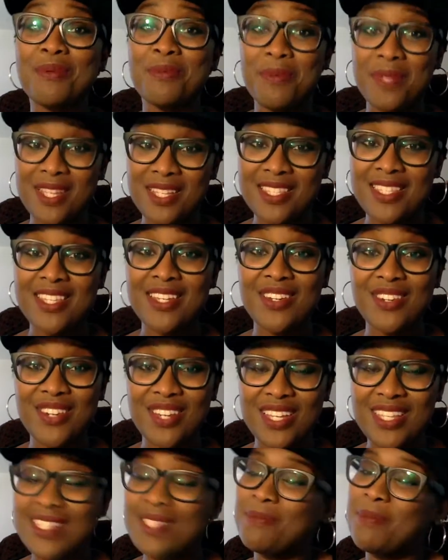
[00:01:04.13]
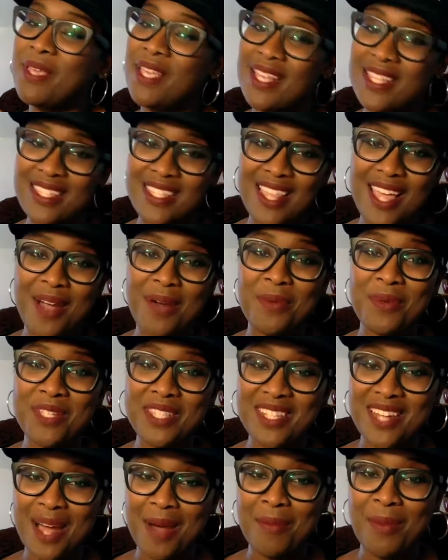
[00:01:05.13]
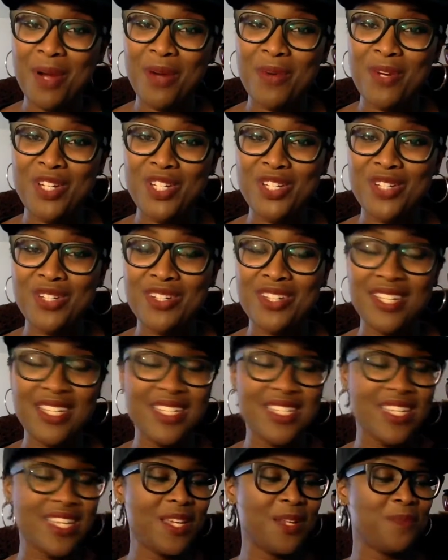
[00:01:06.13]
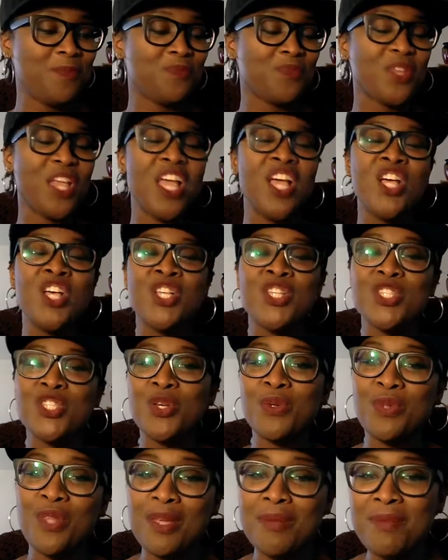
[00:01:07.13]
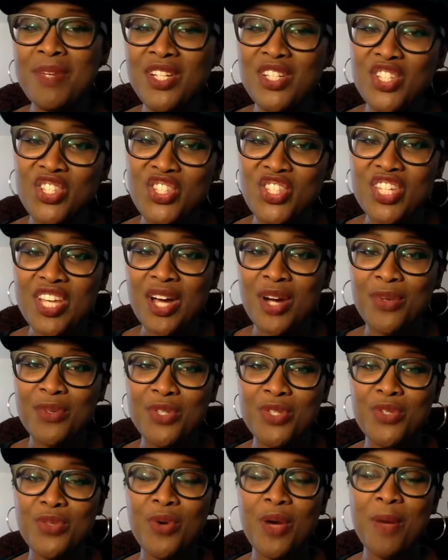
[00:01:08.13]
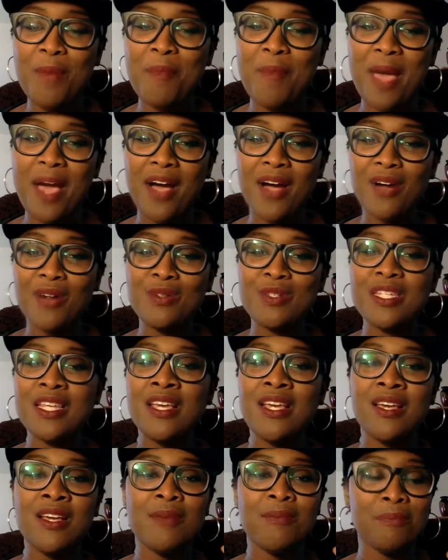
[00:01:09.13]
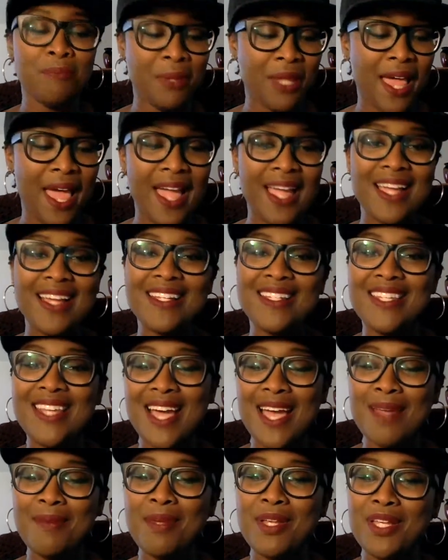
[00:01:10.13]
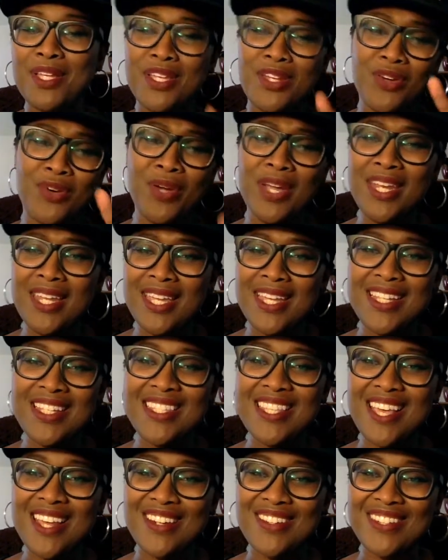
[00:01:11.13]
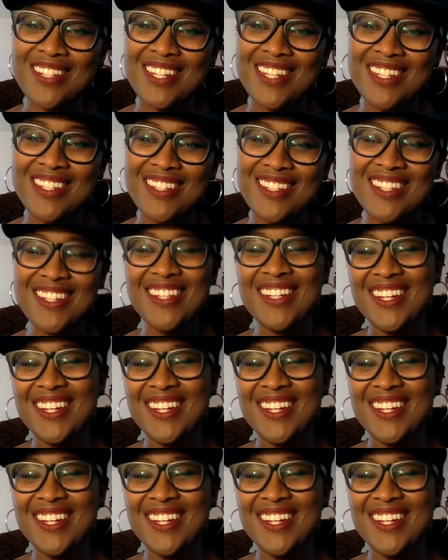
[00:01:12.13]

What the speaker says: would be a series because that was not my original intent. So let me just tell you about Black Diamond. Go ahead and get settled in.